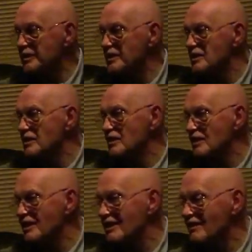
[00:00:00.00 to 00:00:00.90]
Now,
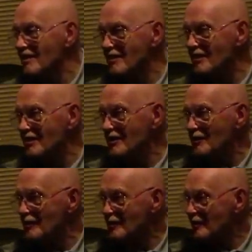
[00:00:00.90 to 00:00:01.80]
can we get on to the
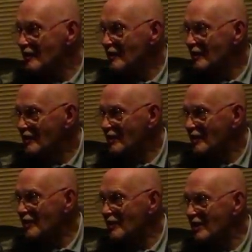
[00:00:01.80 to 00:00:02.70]
juicy stuff? What's
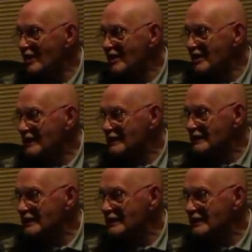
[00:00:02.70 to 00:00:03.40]
the worst gig you've